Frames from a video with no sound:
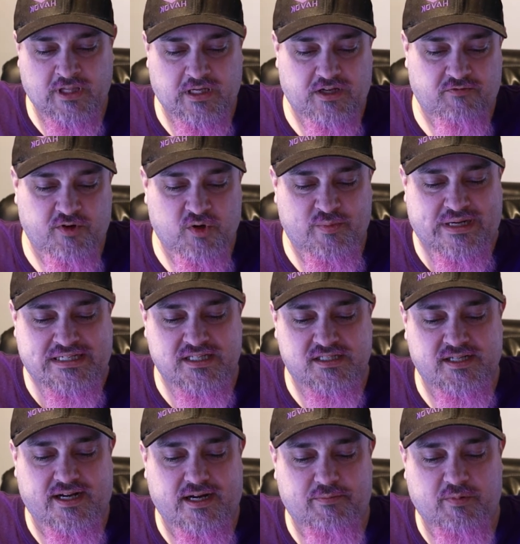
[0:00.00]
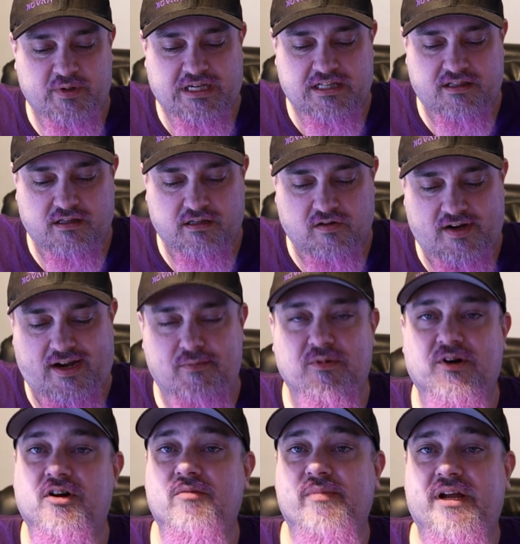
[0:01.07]
If we go back to the top, we hit the little
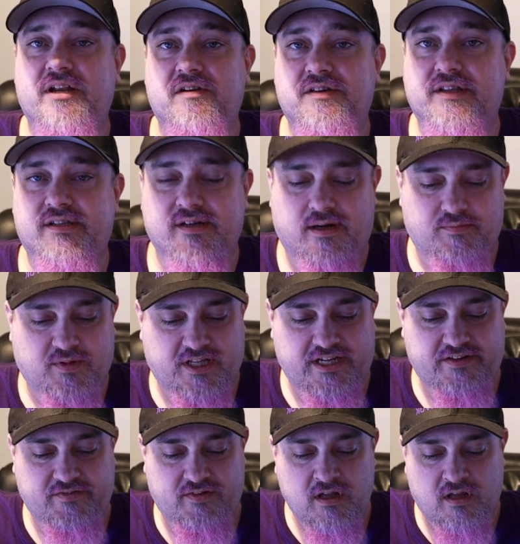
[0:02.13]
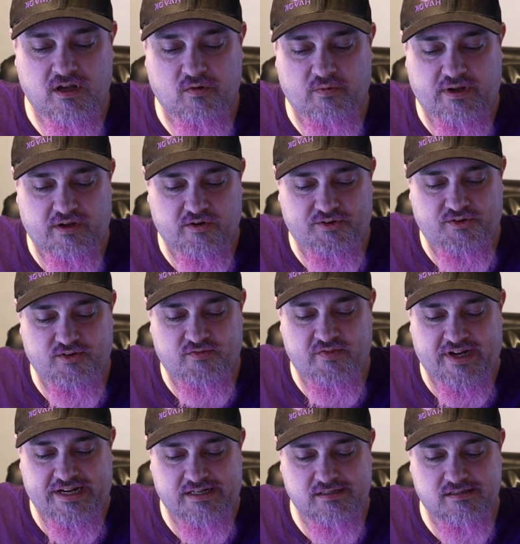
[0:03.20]
hamburger menu on the top left. We can go to
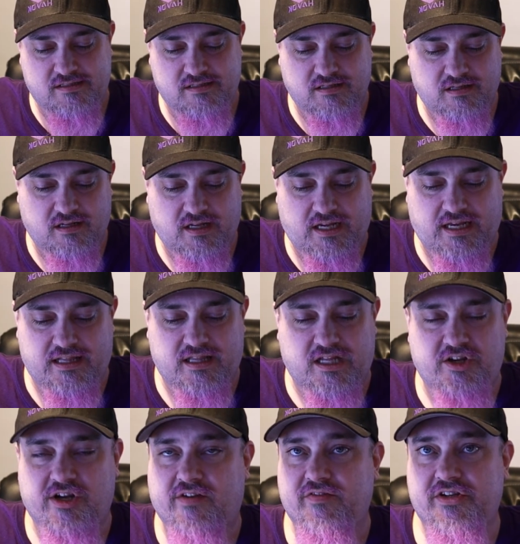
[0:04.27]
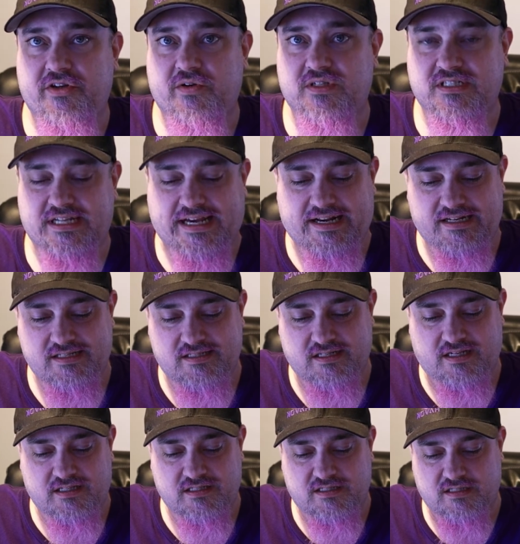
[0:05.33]
advanced, and then you have two, status
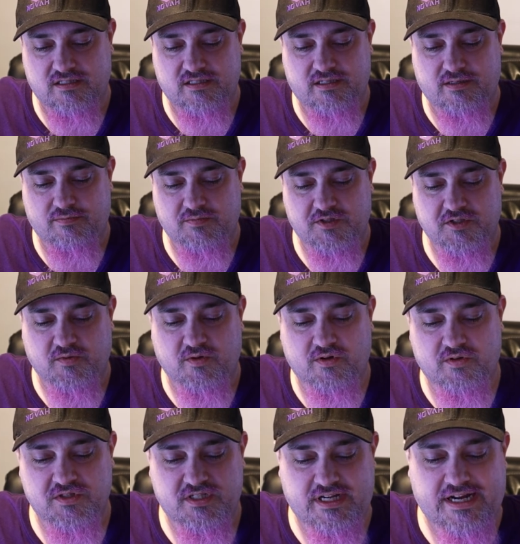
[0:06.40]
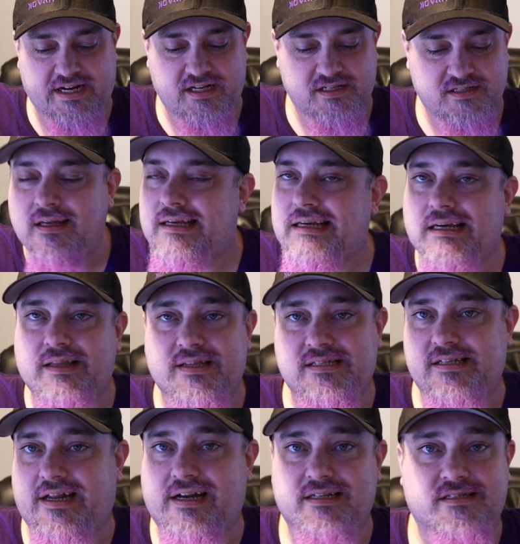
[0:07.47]
and system. So we'll go status, and the
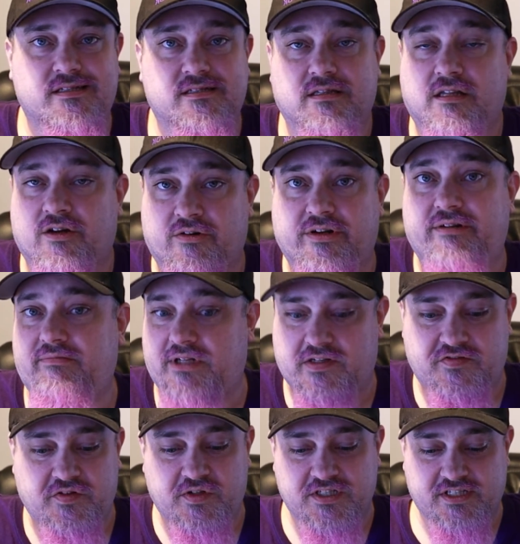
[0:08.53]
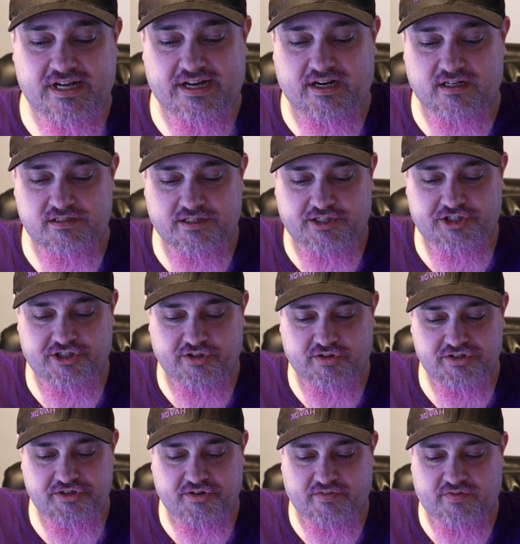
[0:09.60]
status is literally gives you a status. It shows
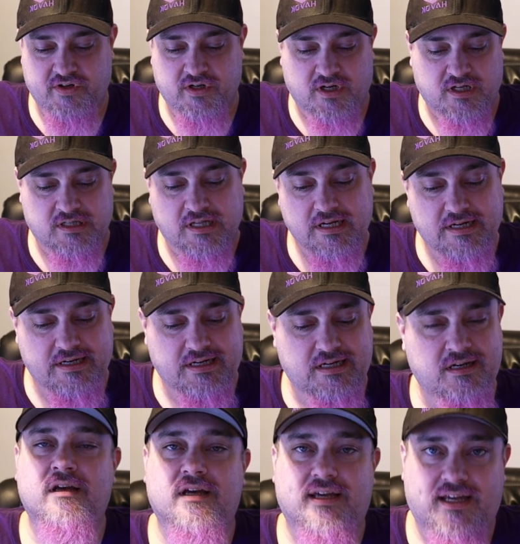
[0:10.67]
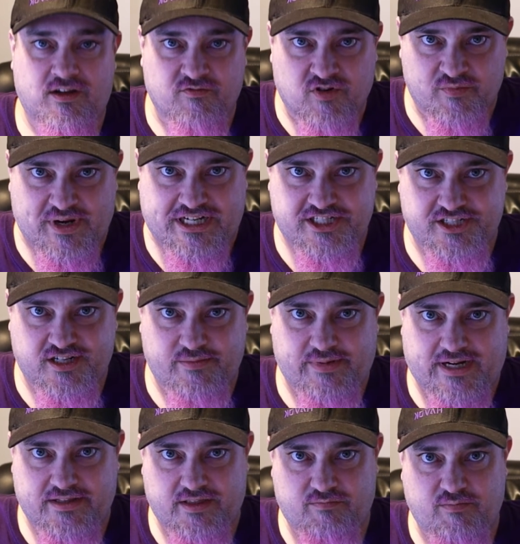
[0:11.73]
you if you're online, information
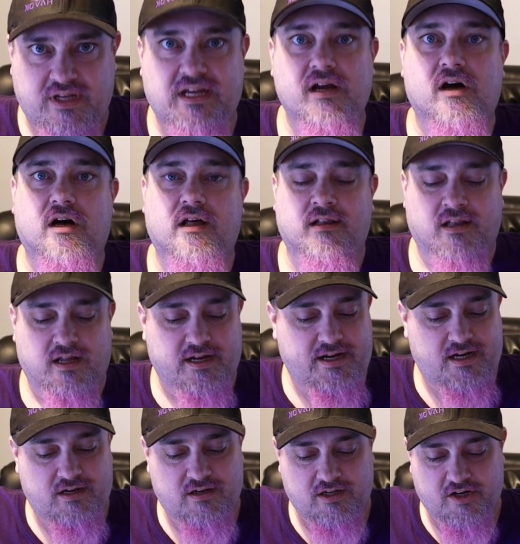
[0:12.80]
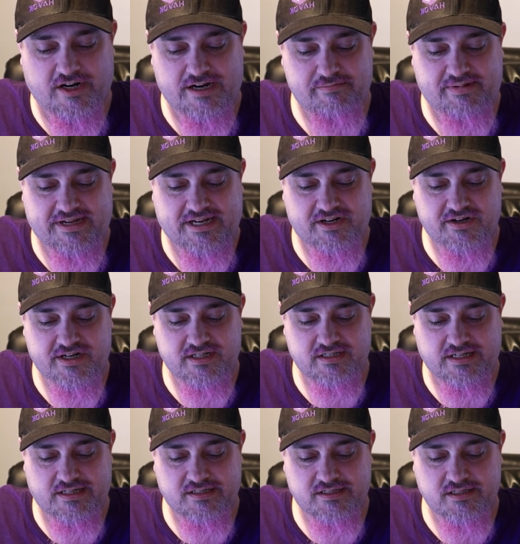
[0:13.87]
about being online, your IP address,
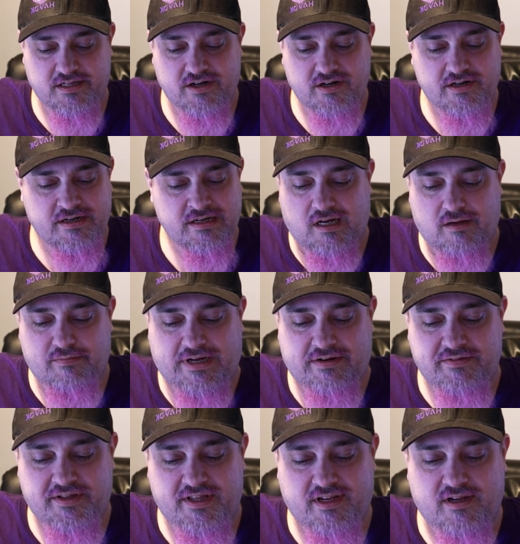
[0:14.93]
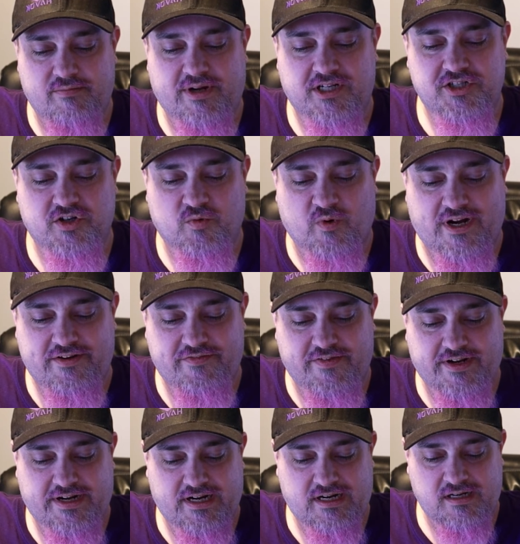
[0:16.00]
etc. Um, everything about your
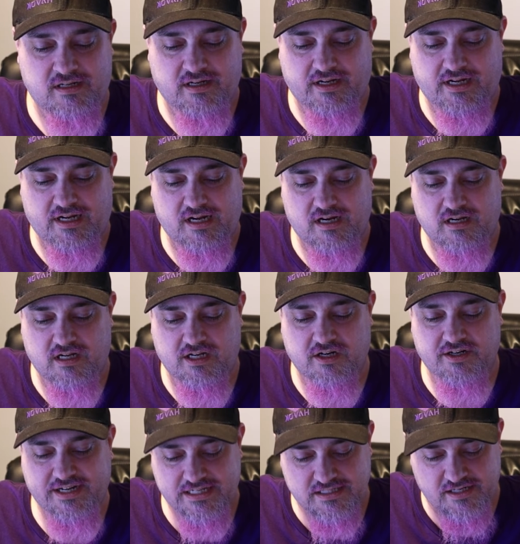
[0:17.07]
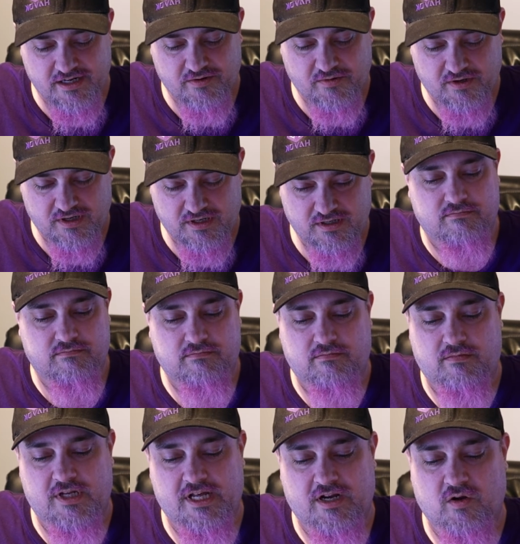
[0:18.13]
Wi-Fi and your guest network,
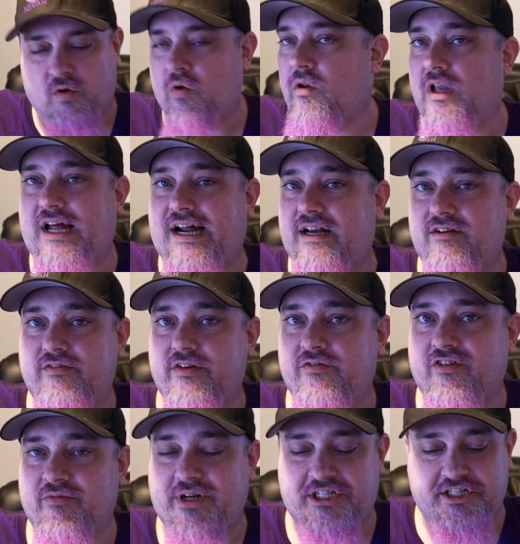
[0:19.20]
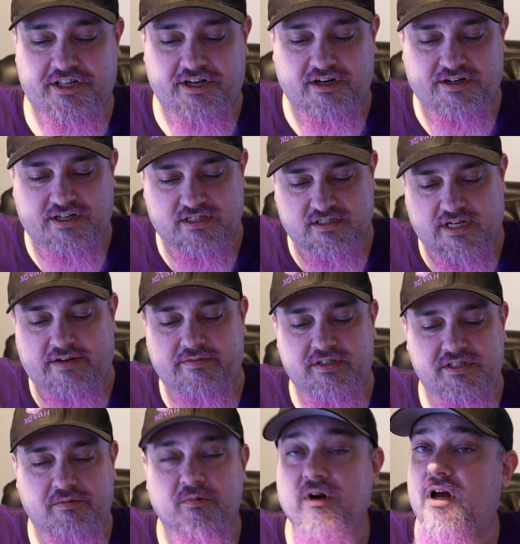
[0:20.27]
not a whole lot of information there because obviously
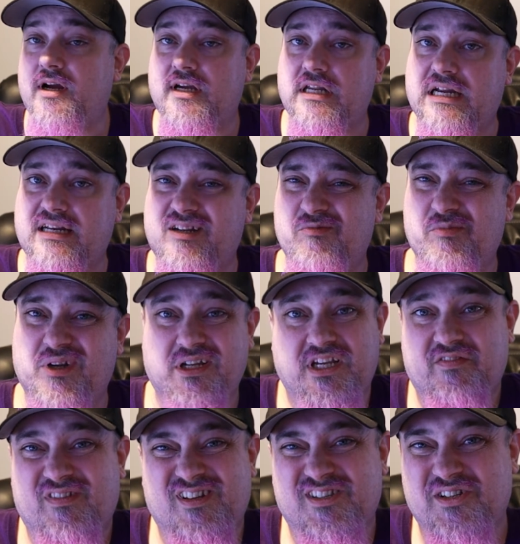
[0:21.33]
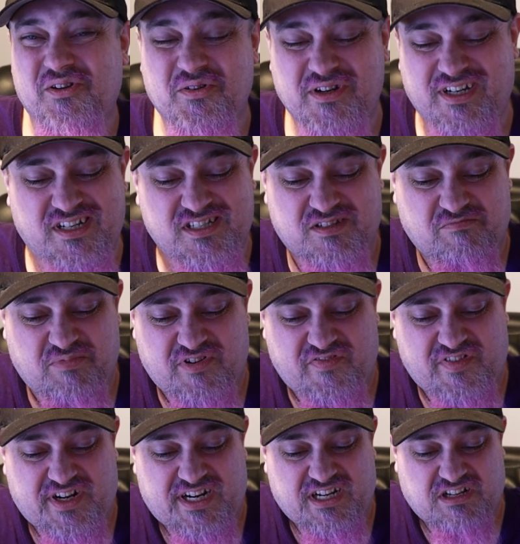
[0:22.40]
we're not connected, but even so, it doesn't
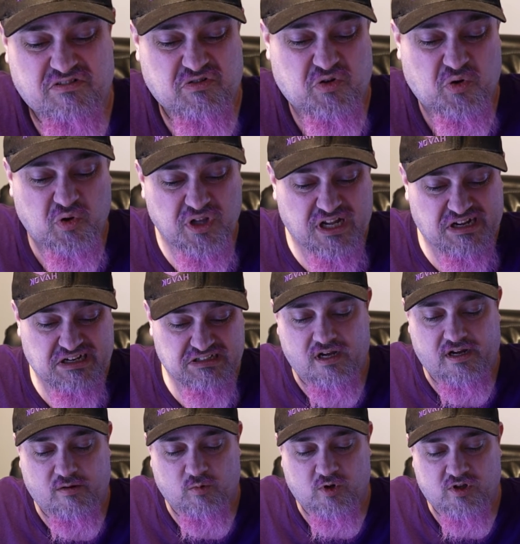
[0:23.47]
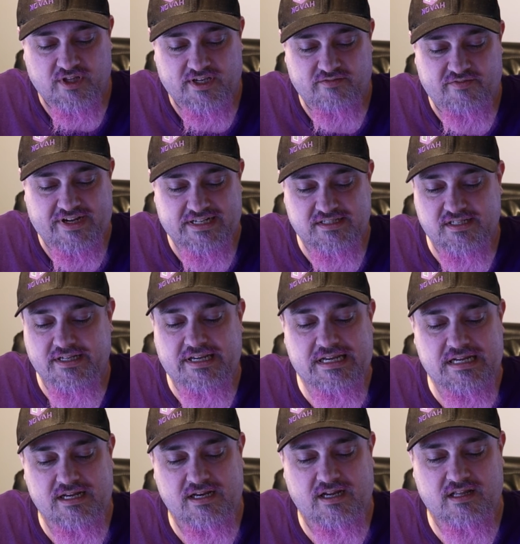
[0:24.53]
provide a whole lot. Uh, we'll click advanced
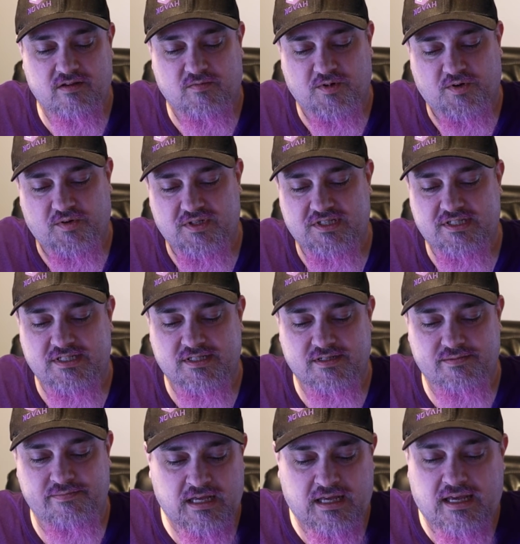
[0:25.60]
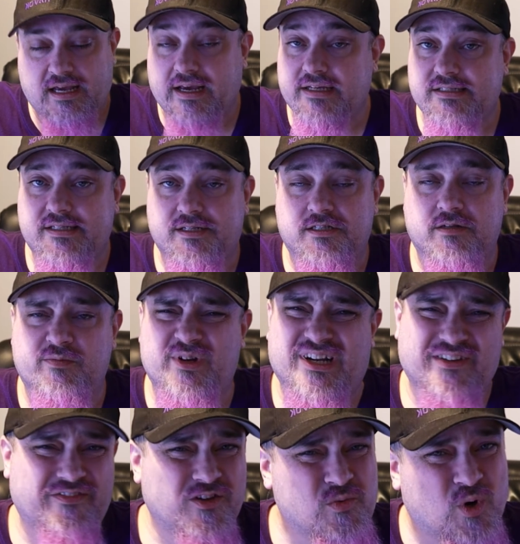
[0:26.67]
again, and then we'll go to system. And system, we get a
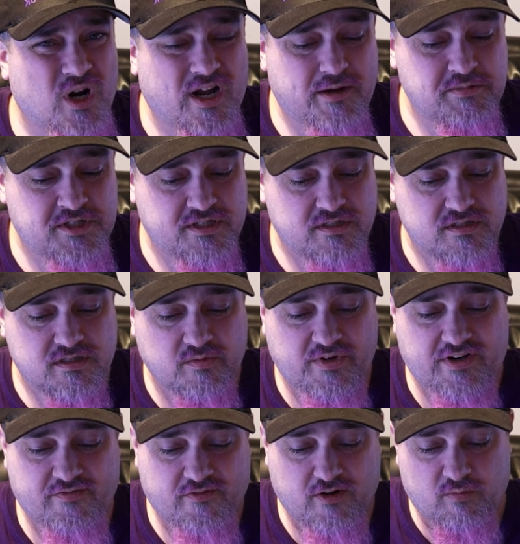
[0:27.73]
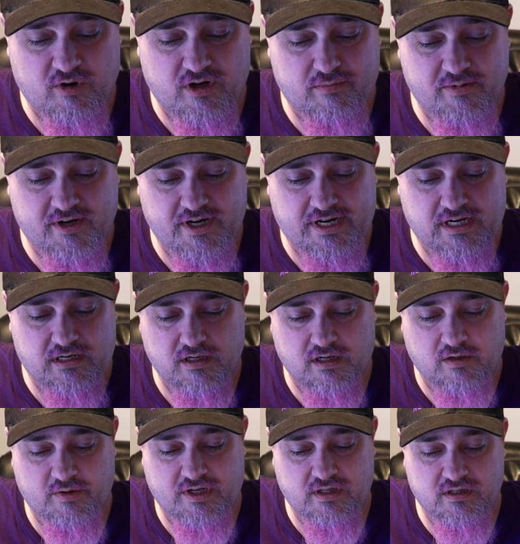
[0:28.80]
few more options. So we have firmware upgrade. Uh,
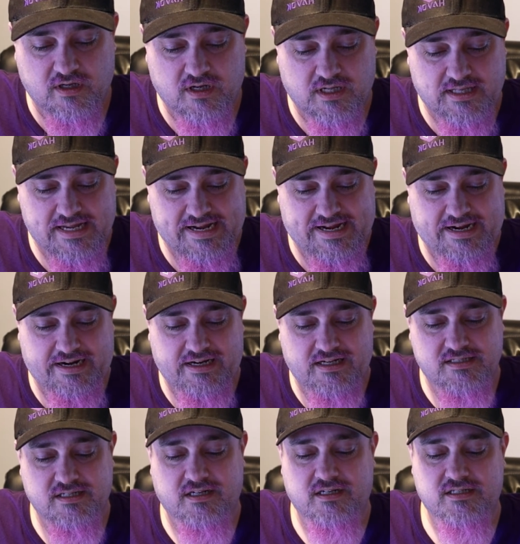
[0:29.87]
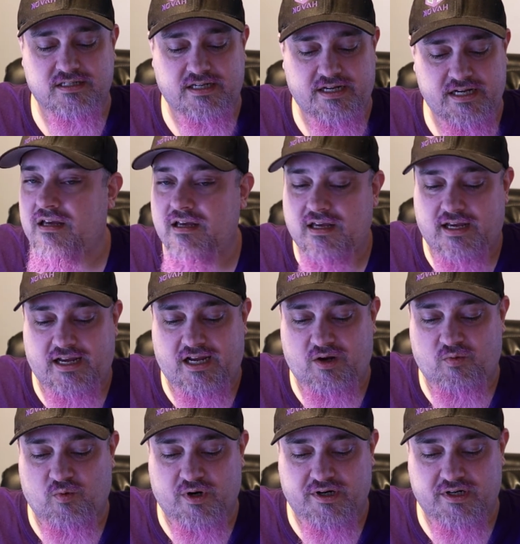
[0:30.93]
we can click on that and it's gonna say, hey,
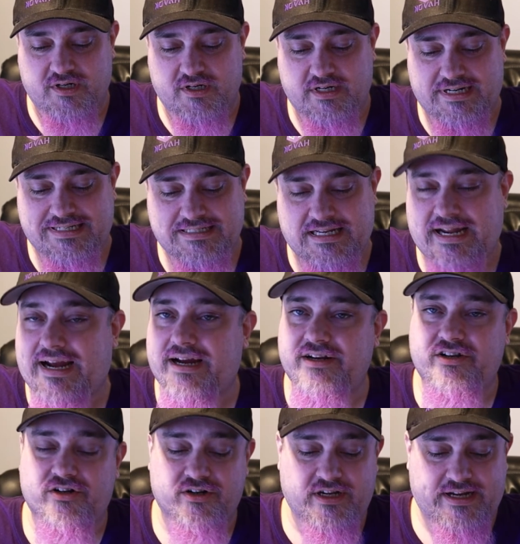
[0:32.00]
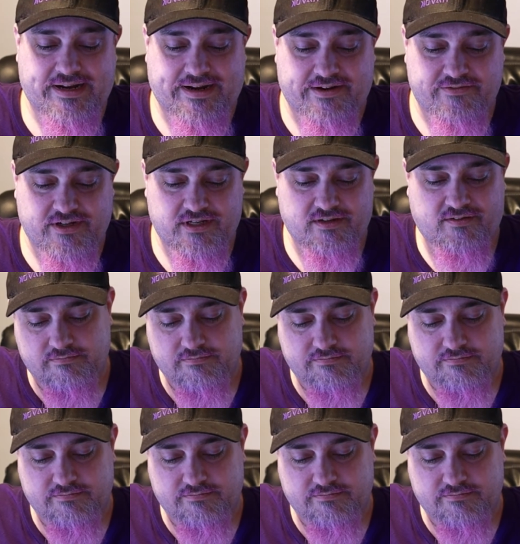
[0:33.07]
where is it at? Do you already have it?